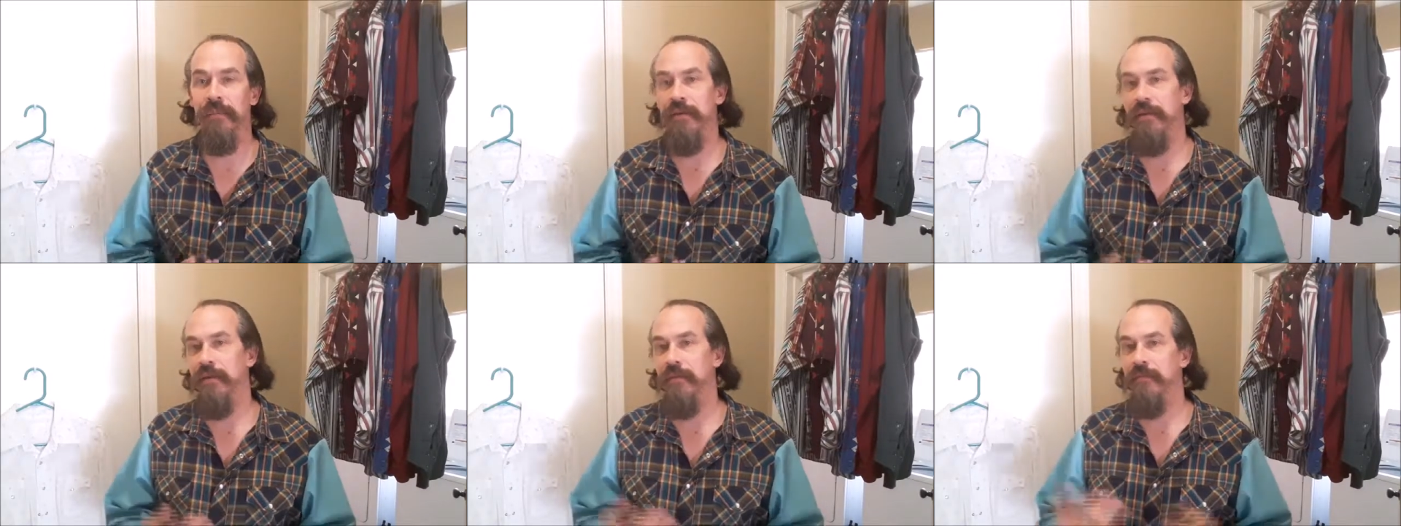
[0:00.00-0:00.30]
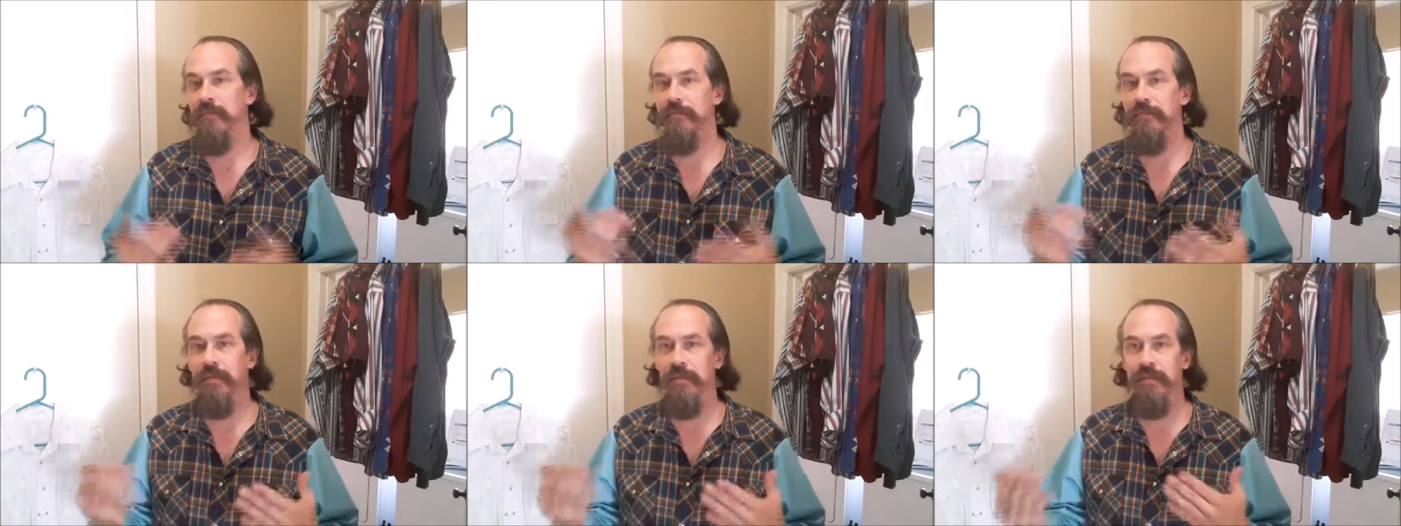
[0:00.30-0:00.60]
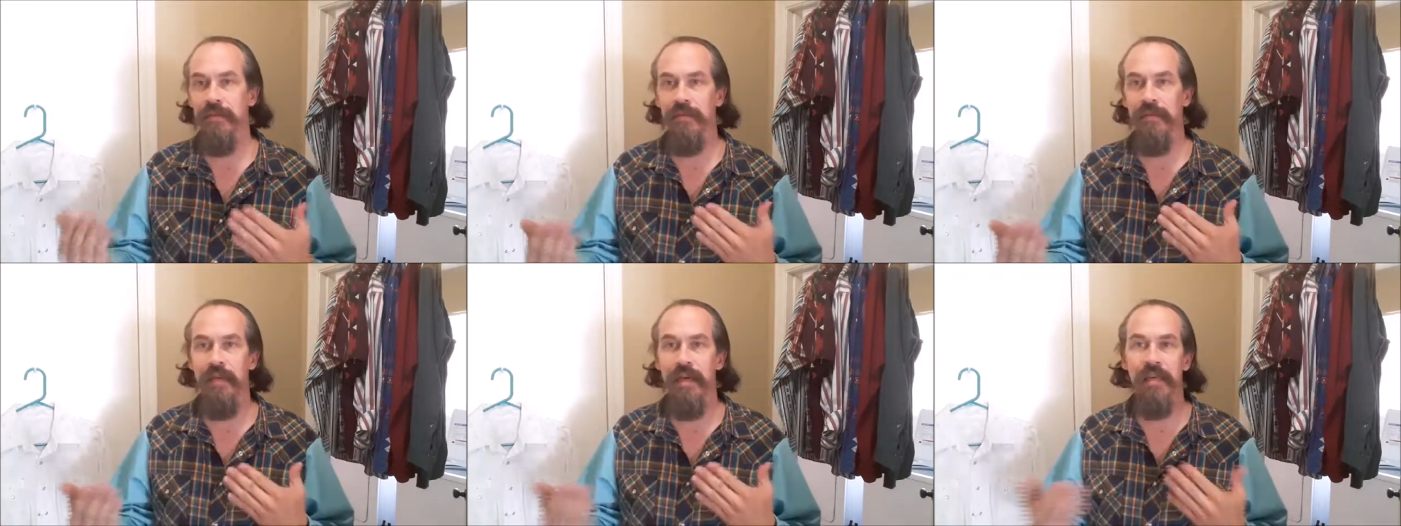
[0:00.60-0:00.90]
If
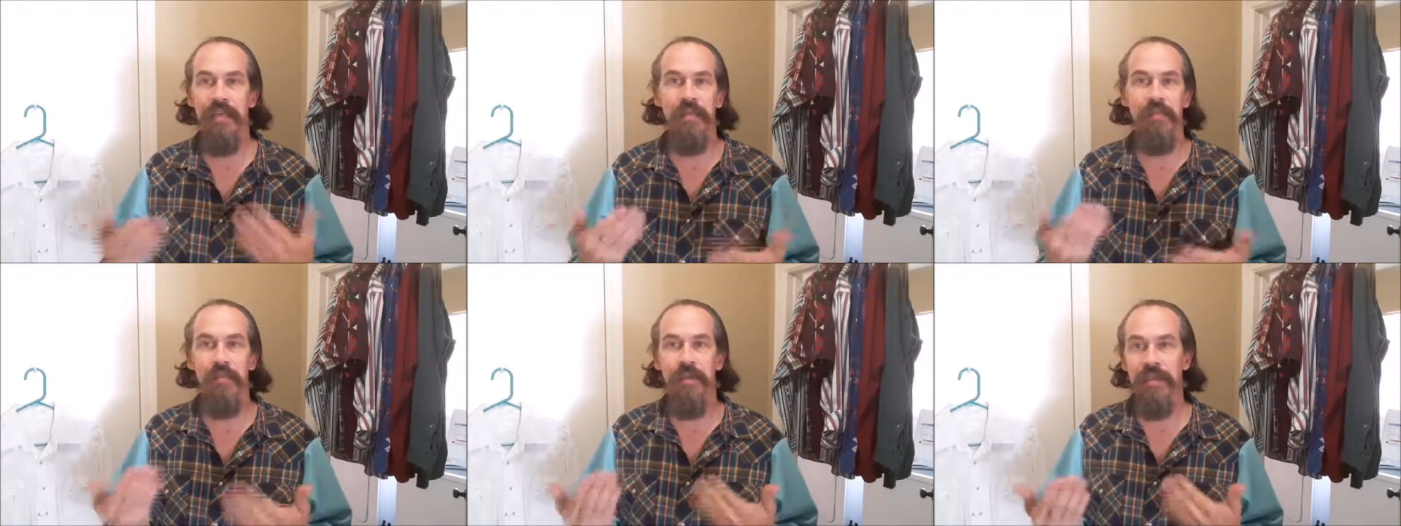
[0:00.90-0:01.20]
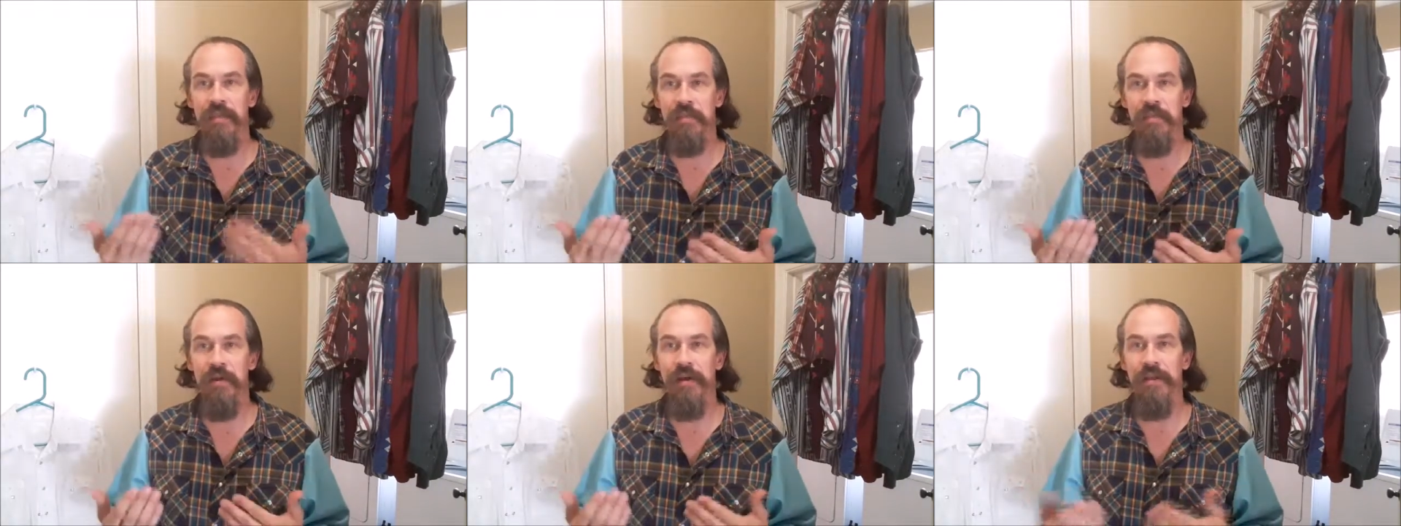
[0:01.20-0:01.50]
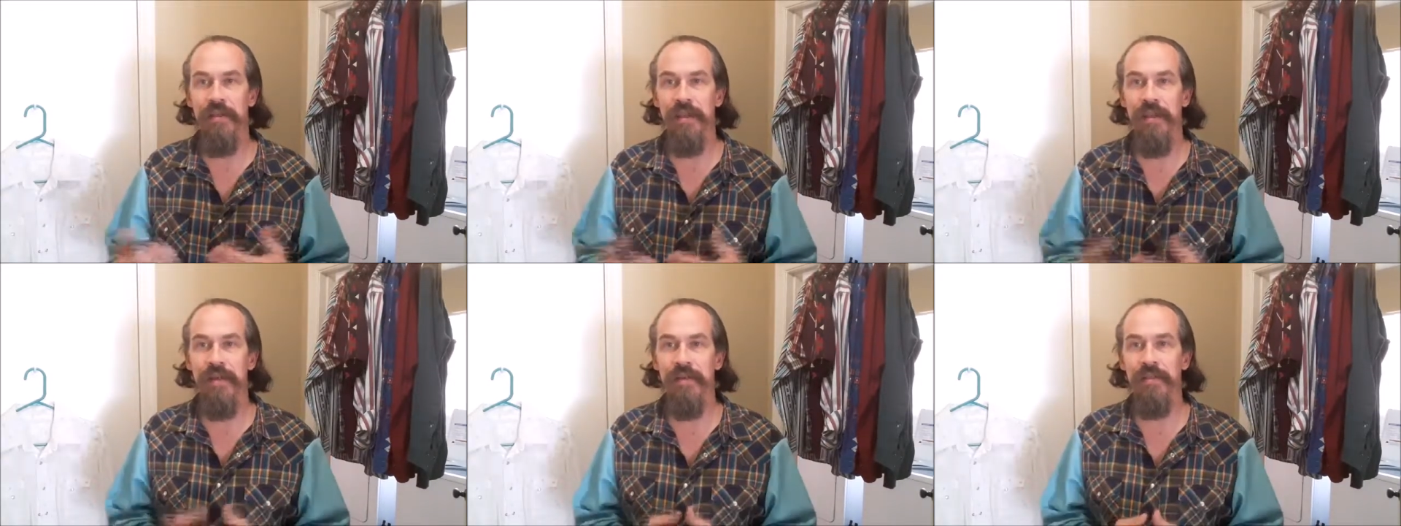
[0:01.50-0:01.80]
you like the
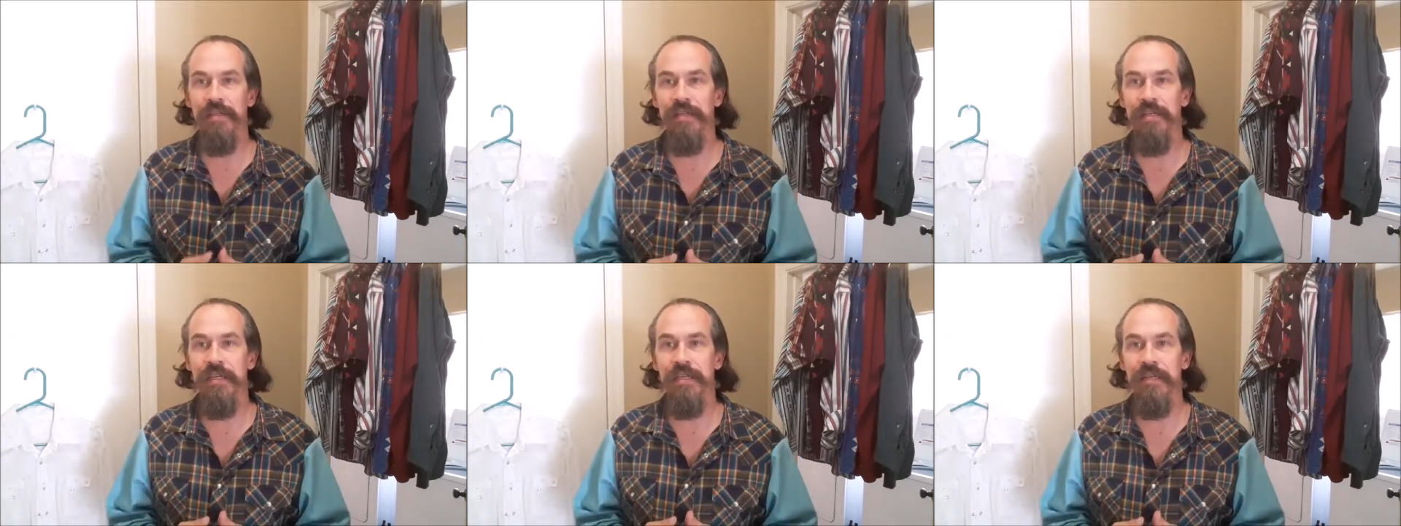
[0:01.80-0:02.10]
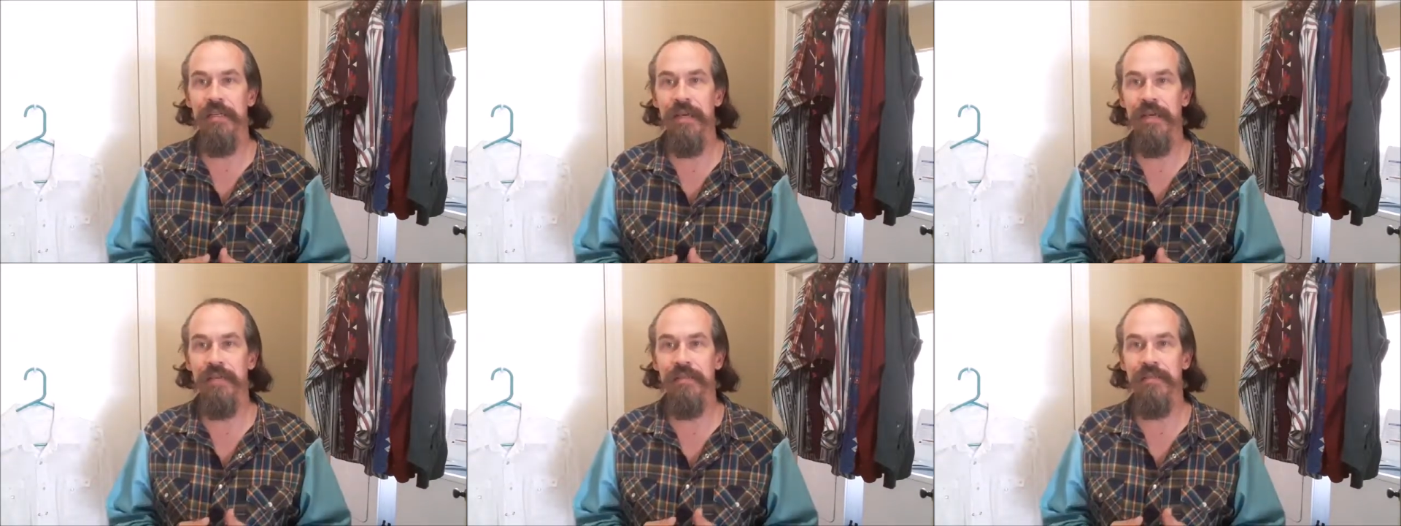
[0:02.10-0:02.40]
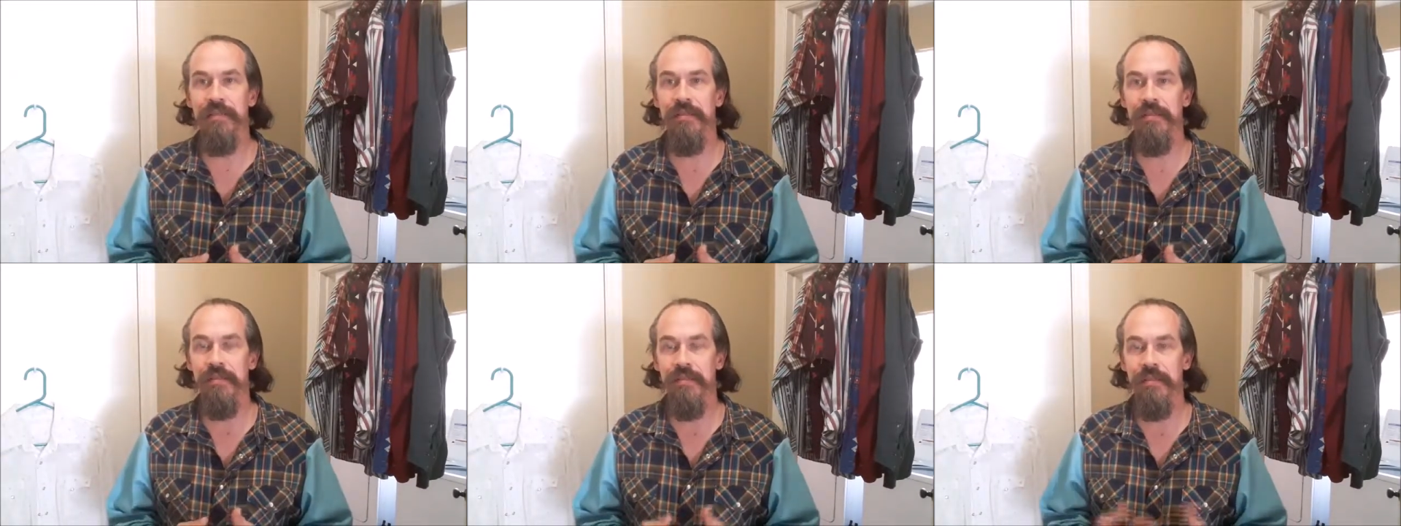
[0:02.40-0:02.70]
baseball analogy,
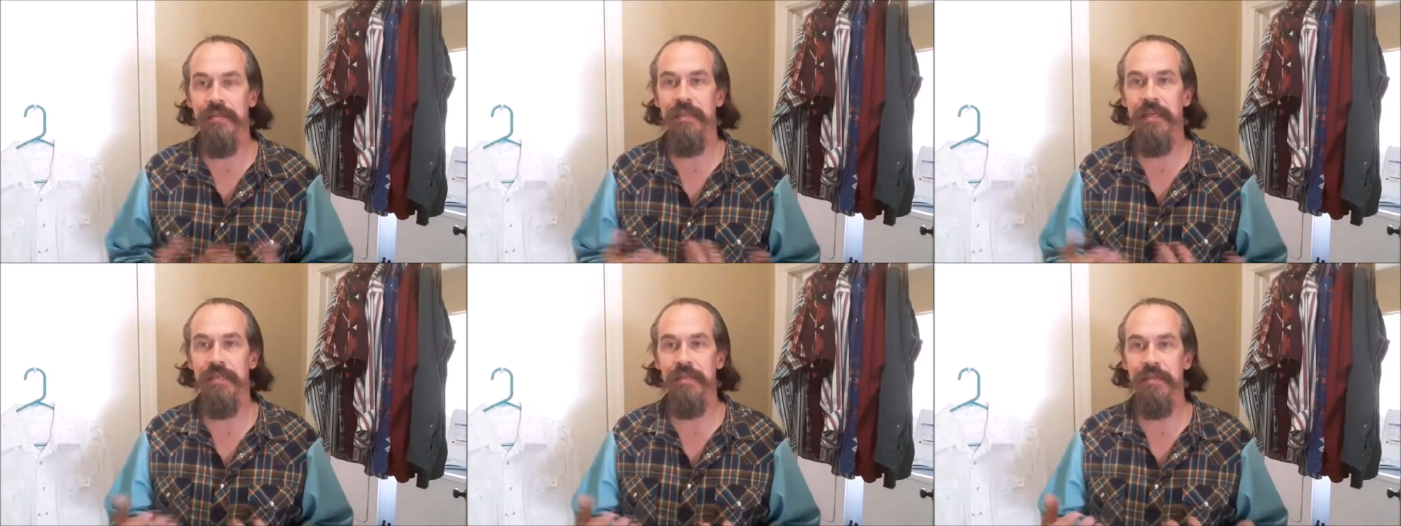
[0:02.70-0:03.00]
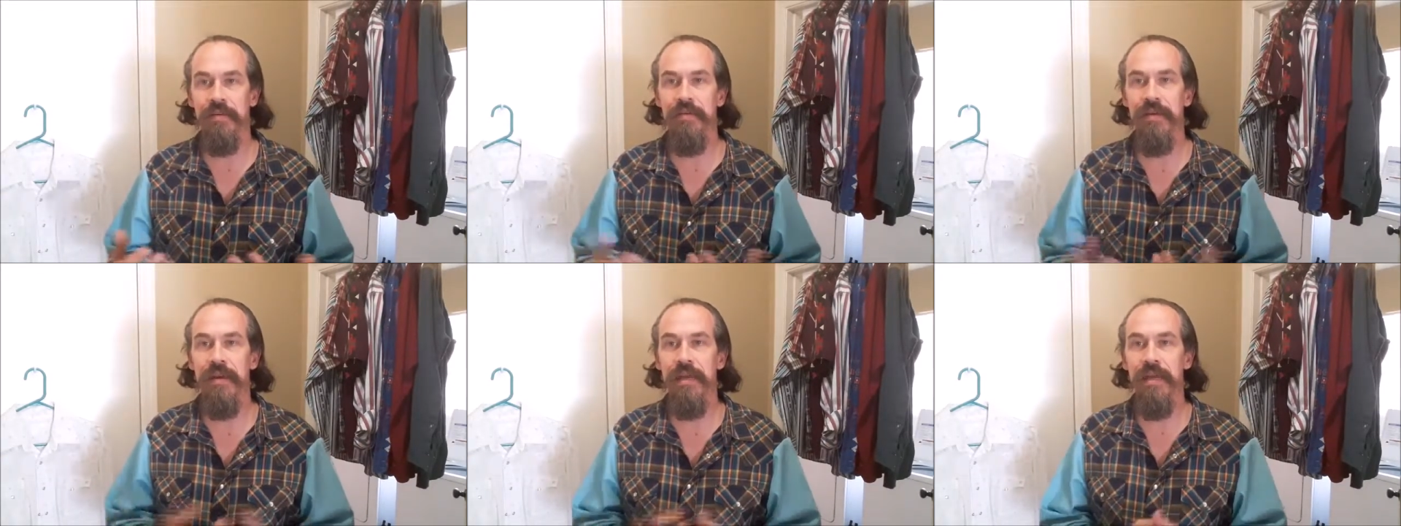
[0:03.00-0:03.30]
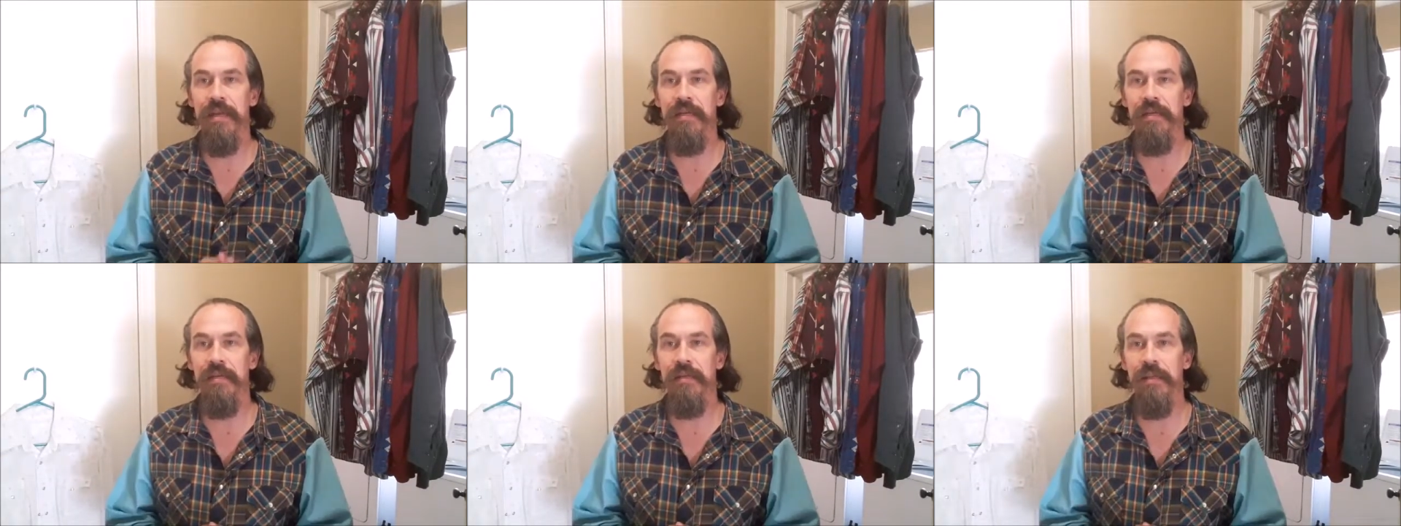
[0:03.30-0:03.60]
that's
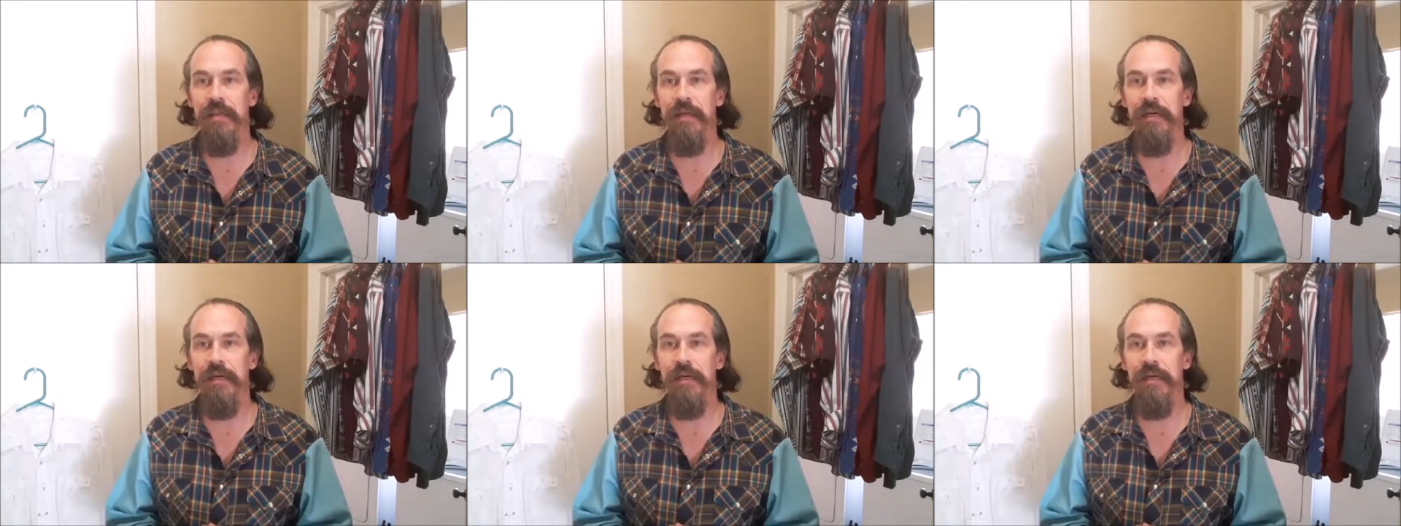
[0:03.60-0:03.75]
great.